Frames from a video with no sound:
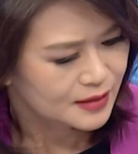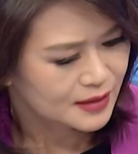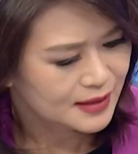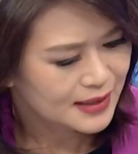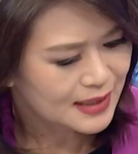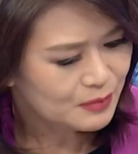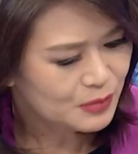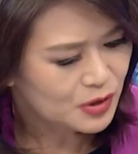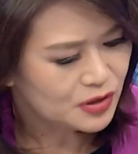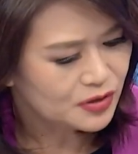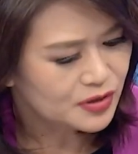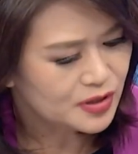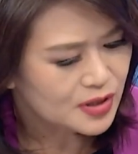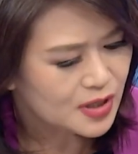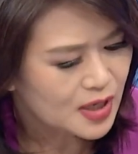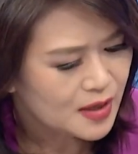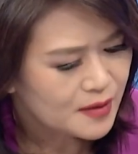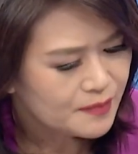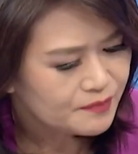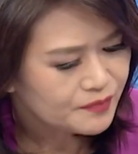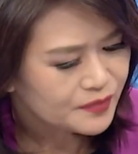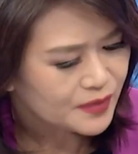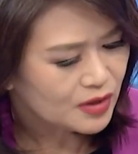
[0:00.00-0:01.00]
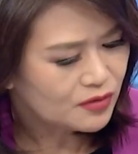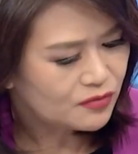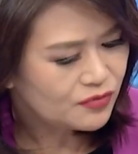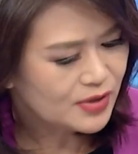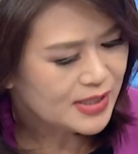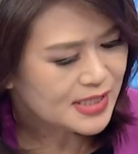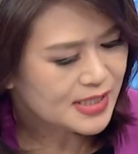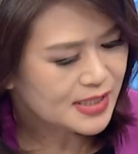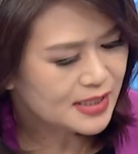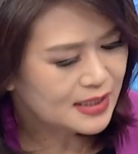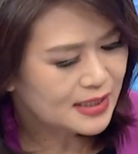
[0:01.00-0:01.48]
Guermantes,
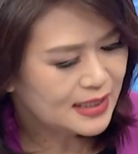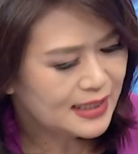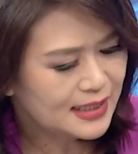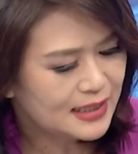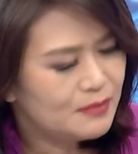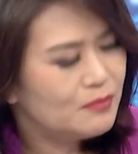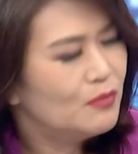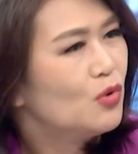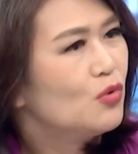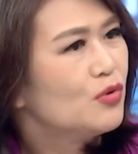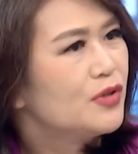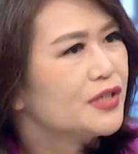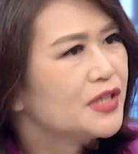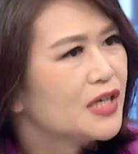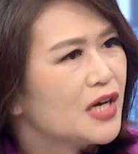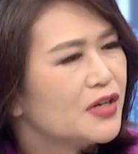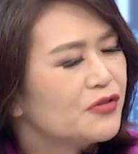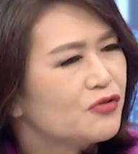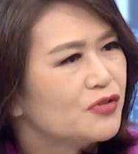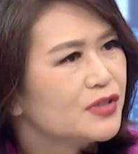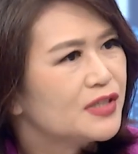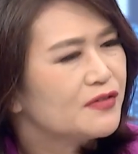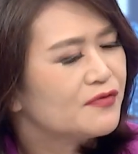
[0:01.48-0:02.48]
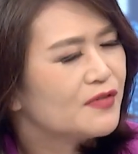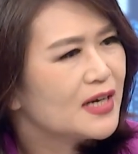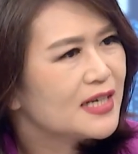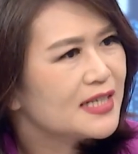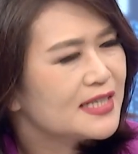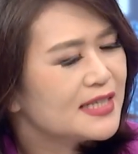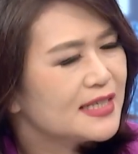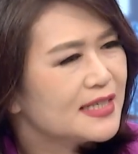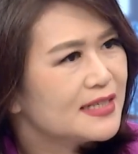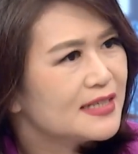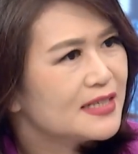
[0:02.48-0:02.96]
recently more than 100
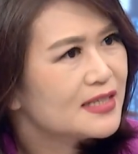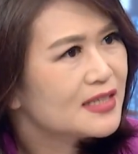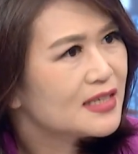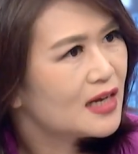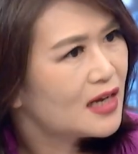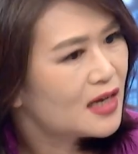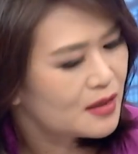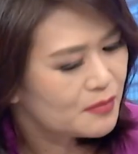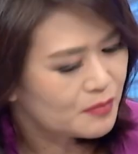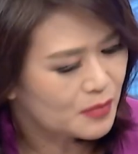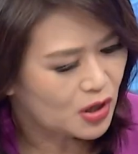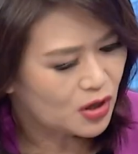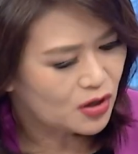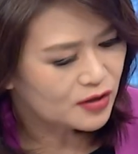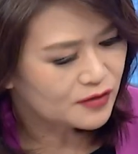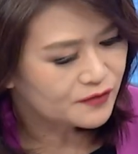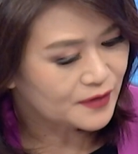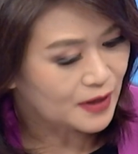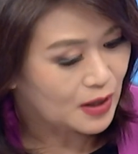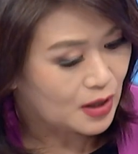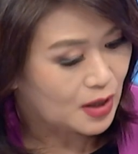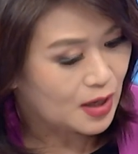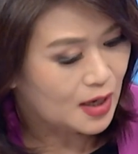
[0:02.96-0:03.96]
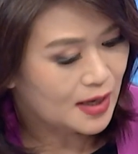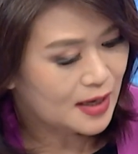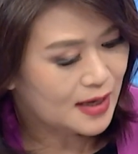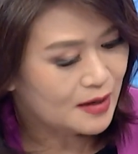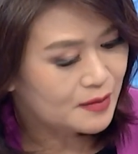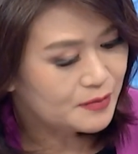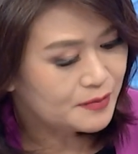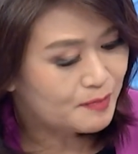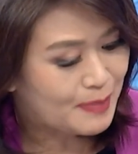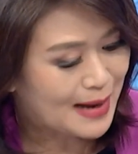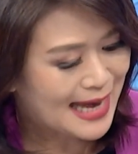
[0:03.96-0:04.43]
devices of
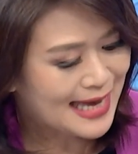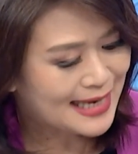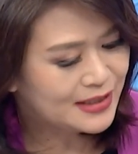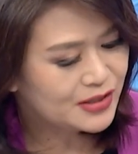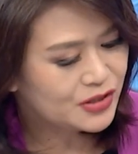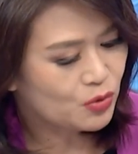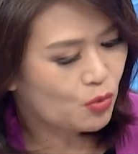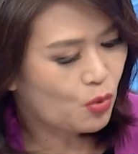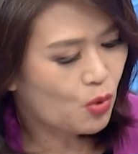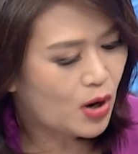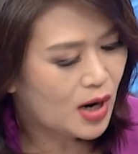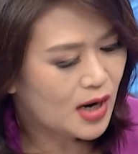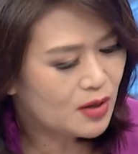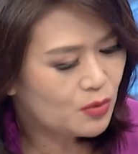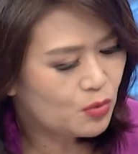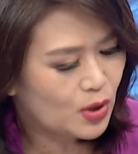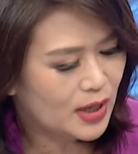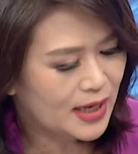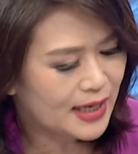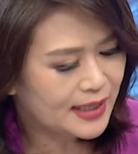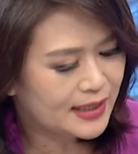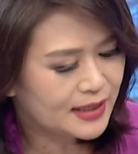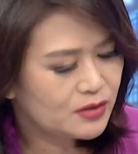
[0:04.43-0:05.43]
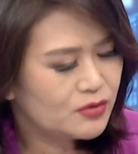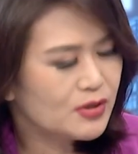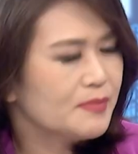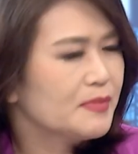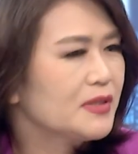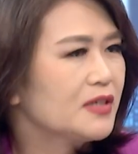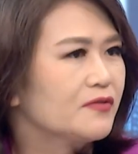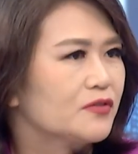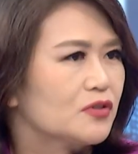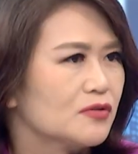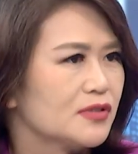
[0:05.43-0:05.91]
banned Huawei
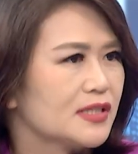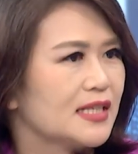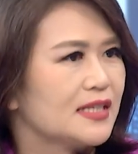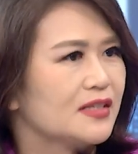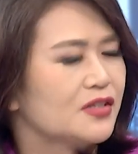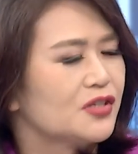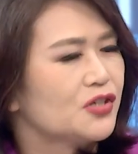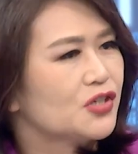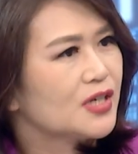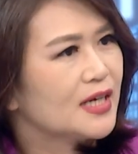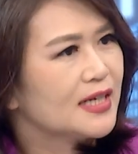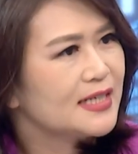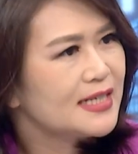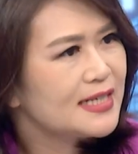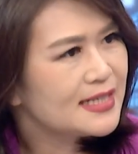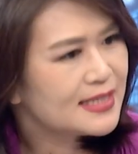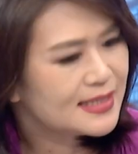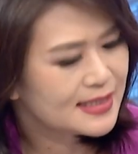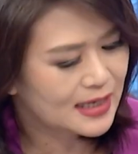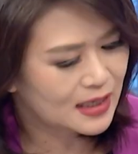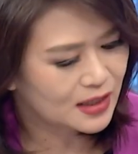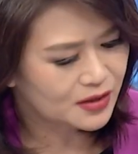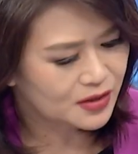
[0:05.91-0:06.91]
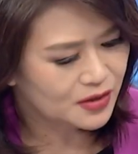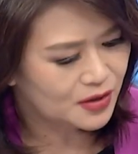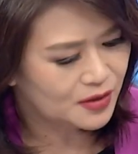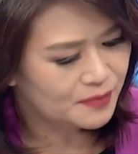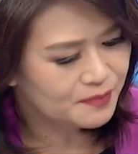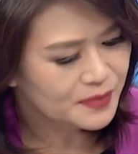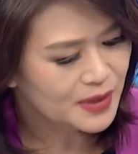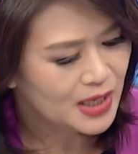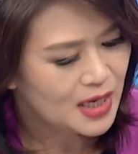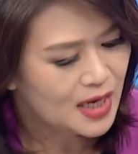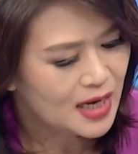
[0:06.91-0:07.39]
equipment, of course that's Chinese
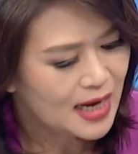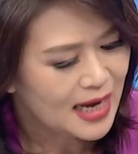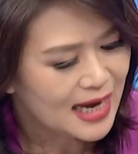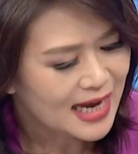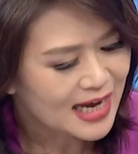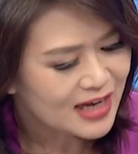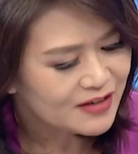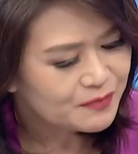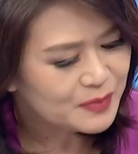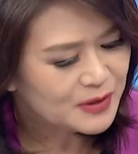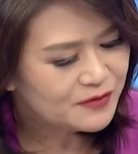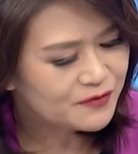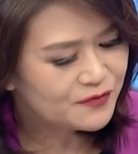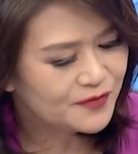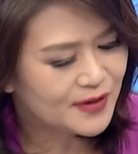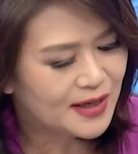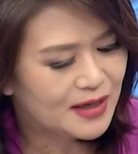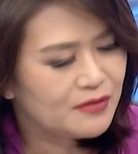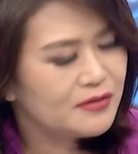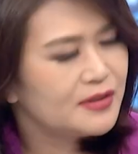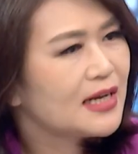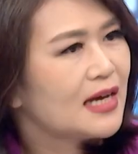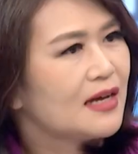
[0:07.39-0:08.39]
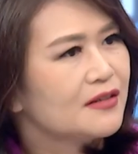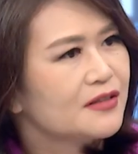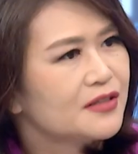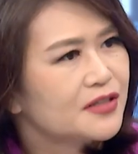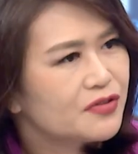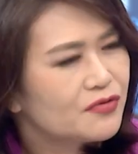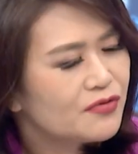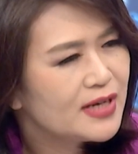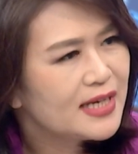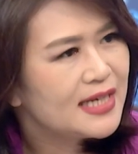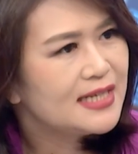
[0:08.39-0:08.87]
telecom, have been found at
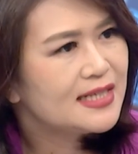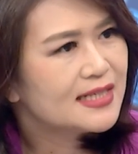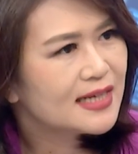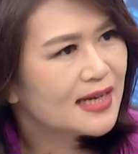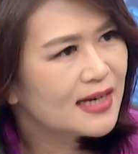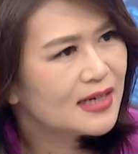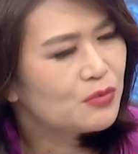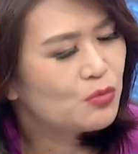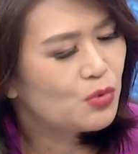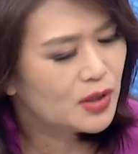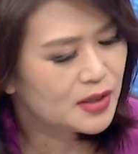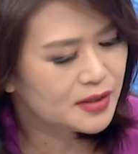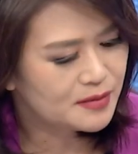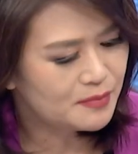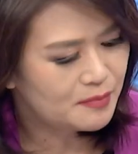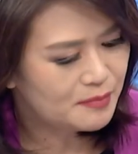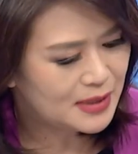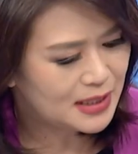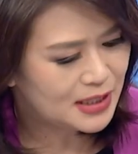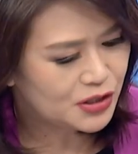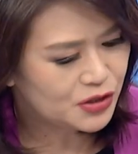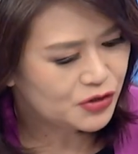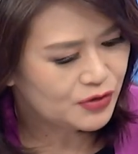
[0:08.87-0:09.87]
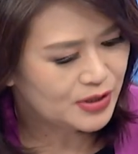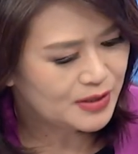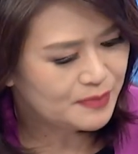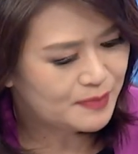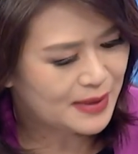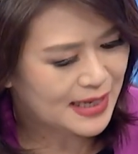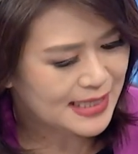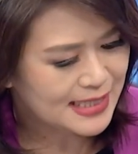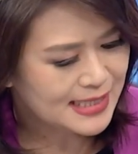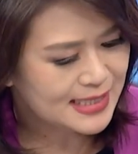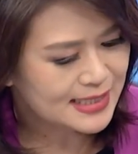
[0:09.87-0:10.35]
3 Taiwan military
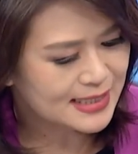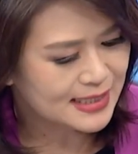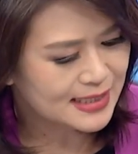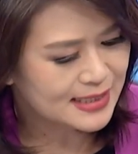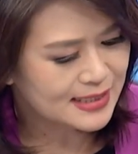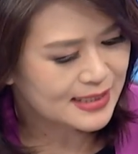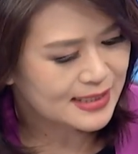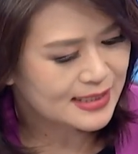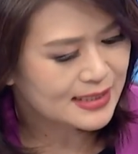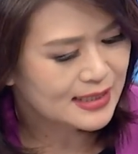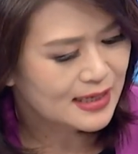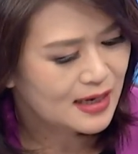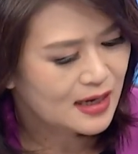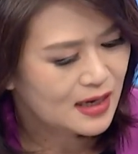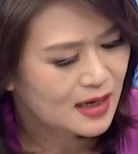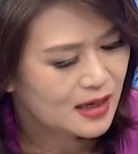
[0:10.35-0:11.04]
bases.